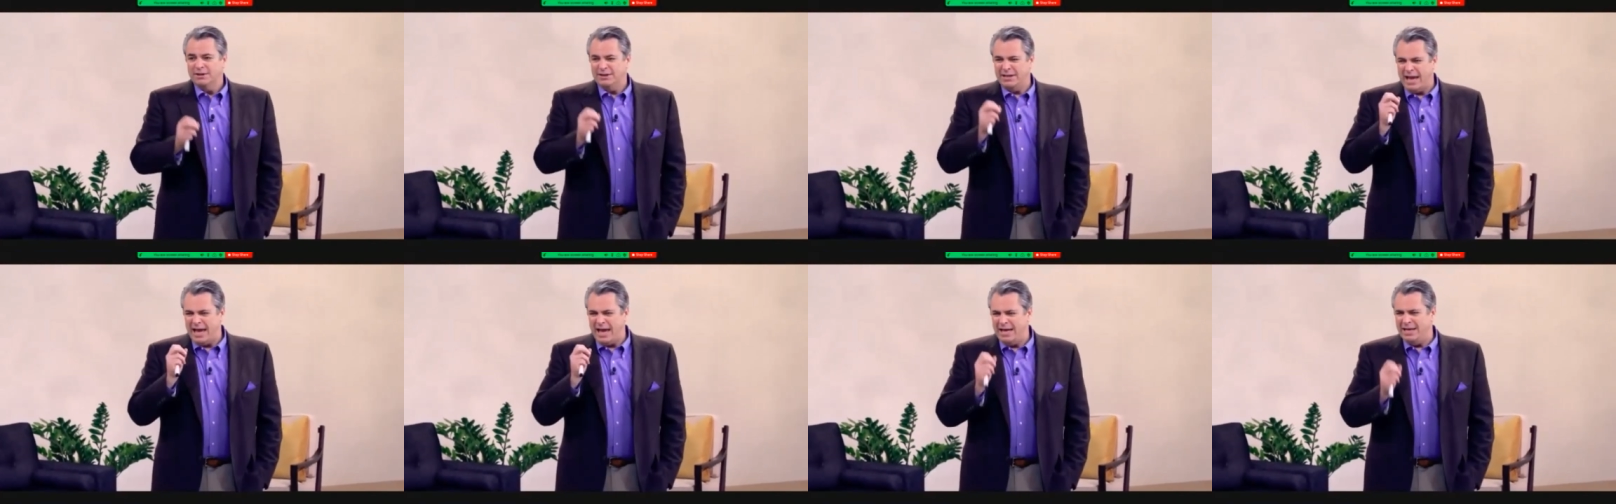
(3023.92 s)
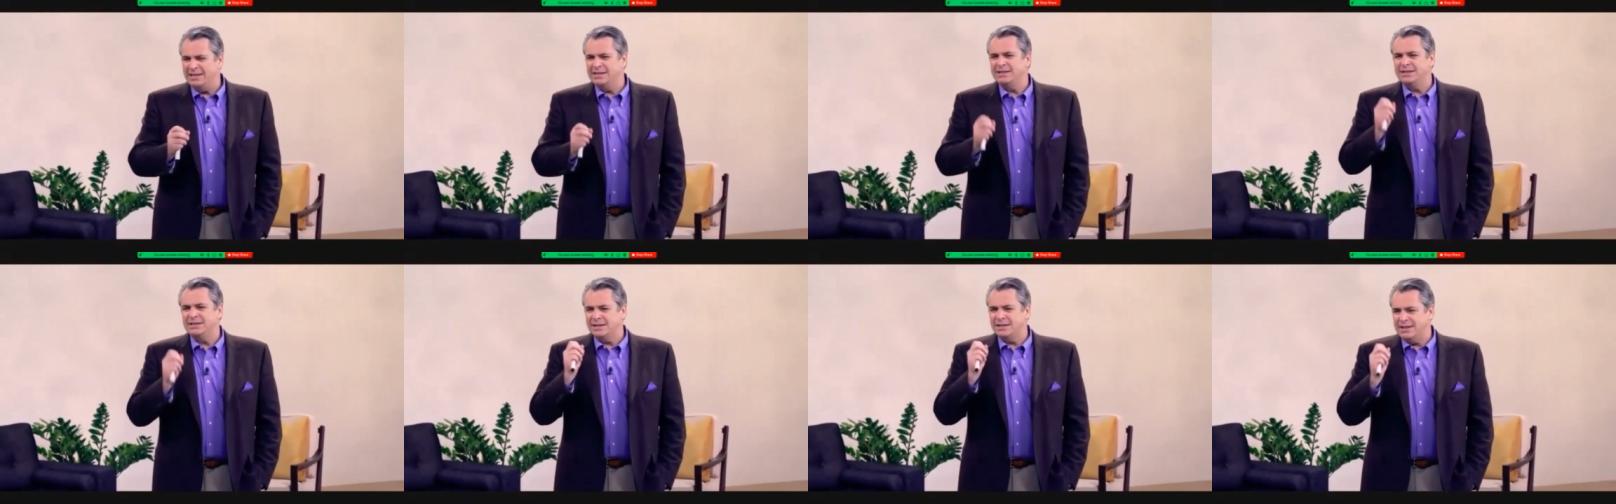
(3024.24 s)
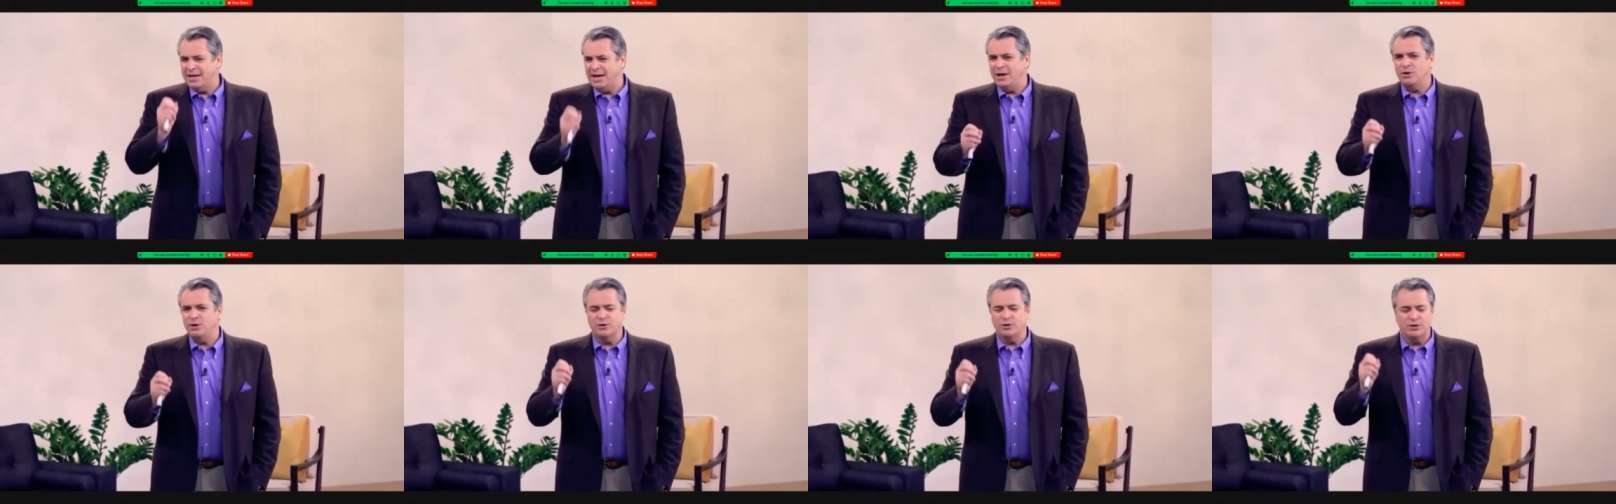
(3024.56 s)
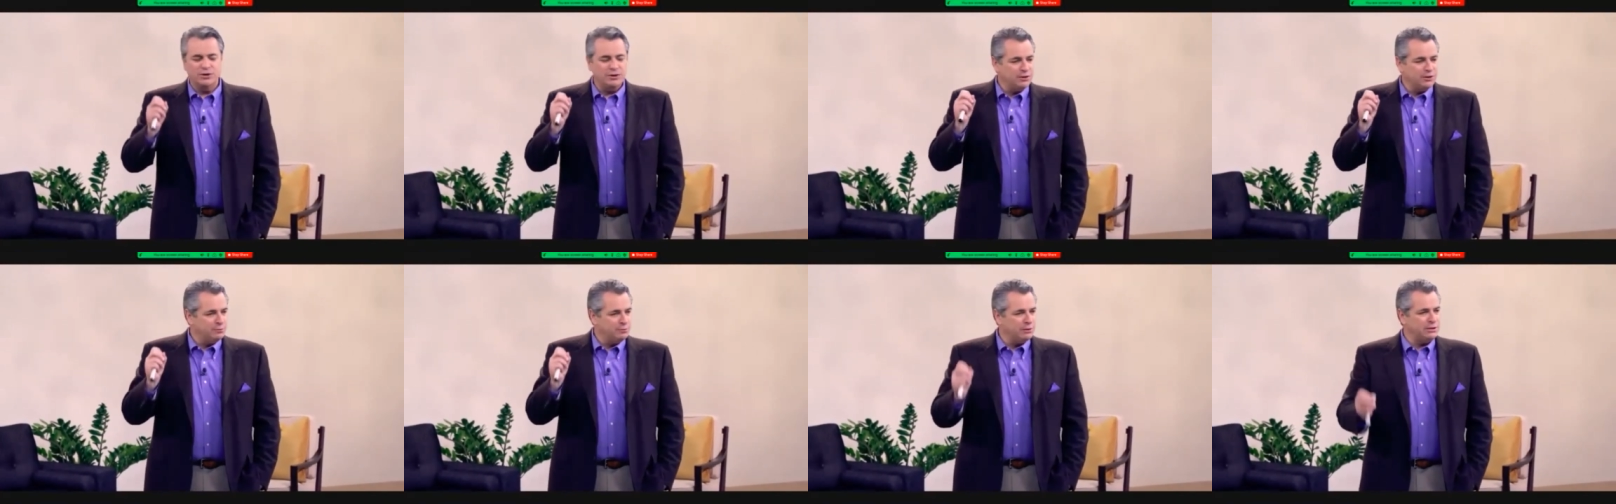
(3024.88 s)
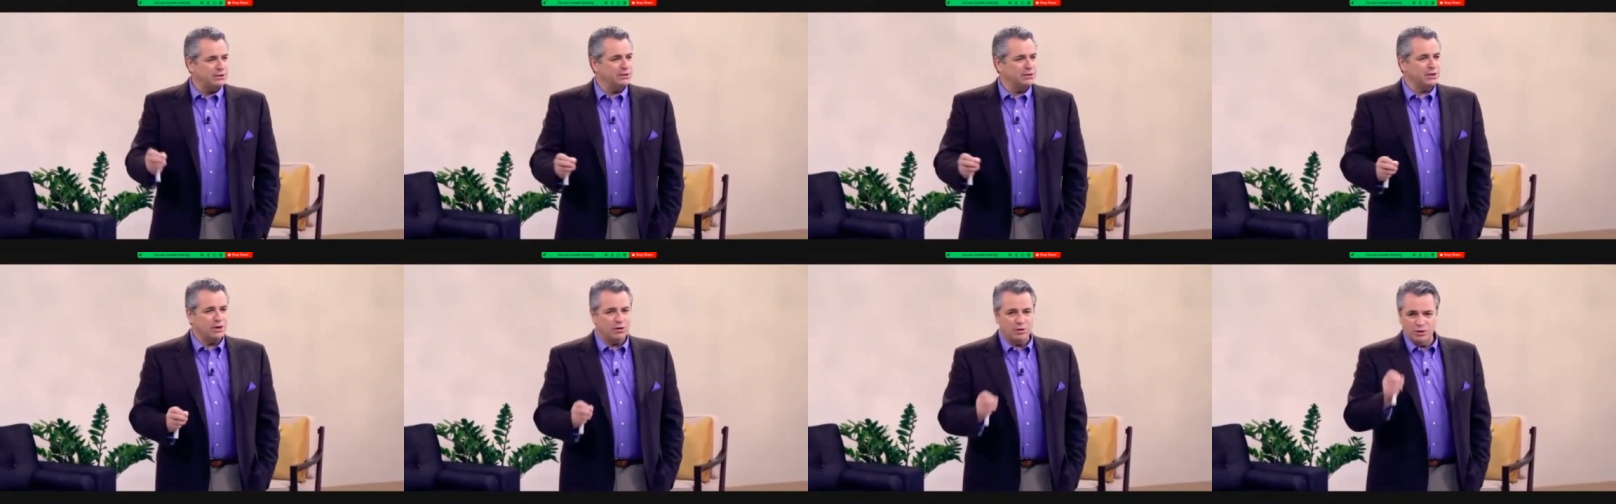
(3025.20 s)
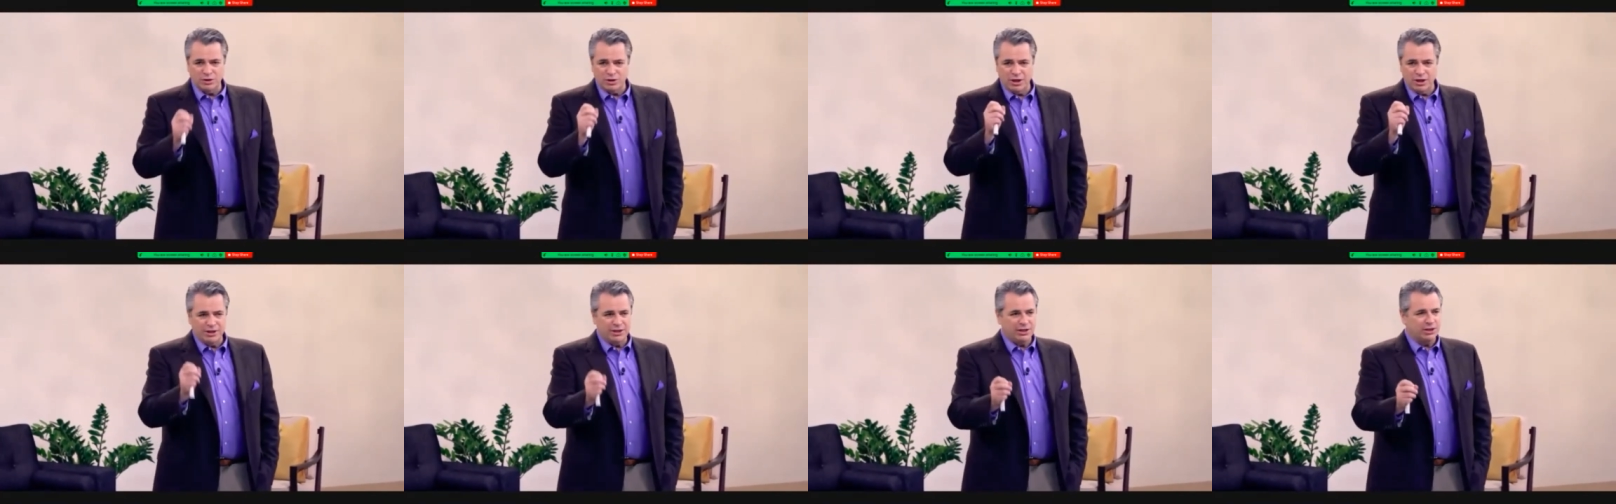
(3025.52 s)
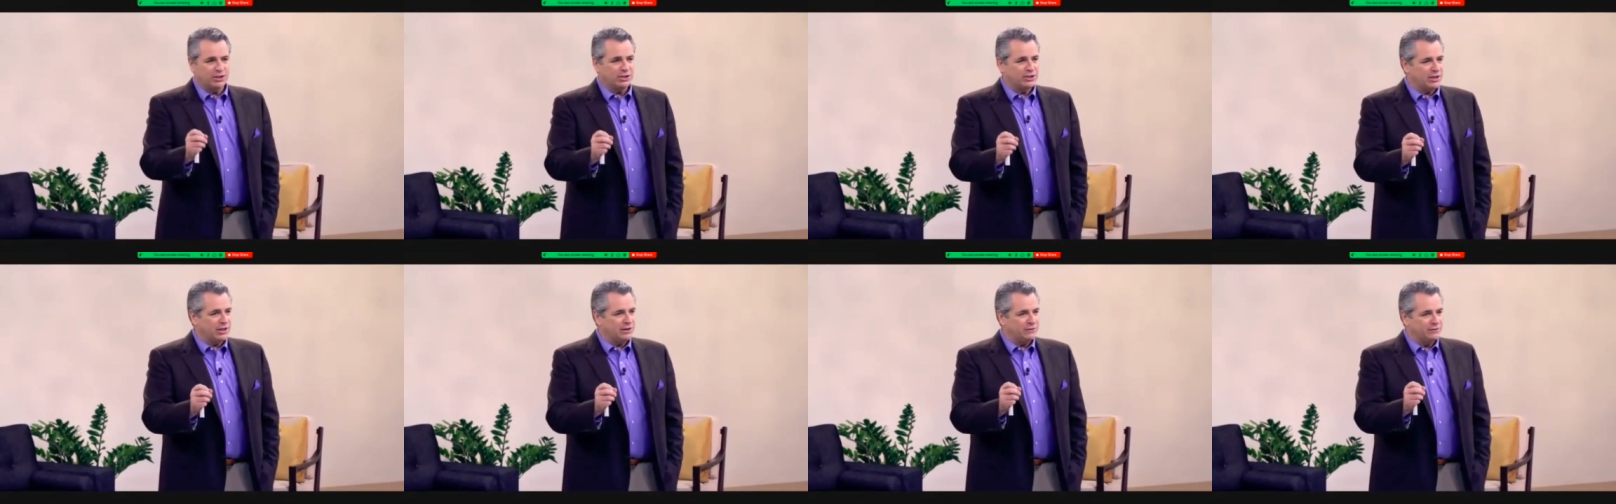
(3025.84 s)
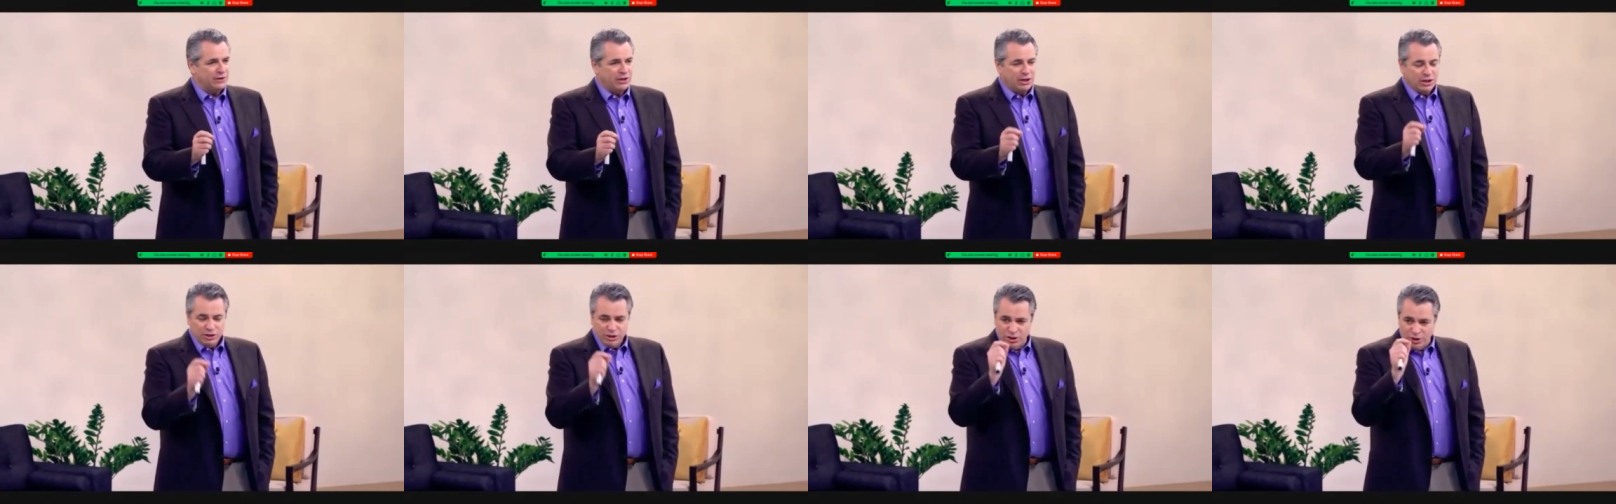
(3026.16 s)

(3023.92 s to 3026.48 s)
tens of thousands of business owners like yourself,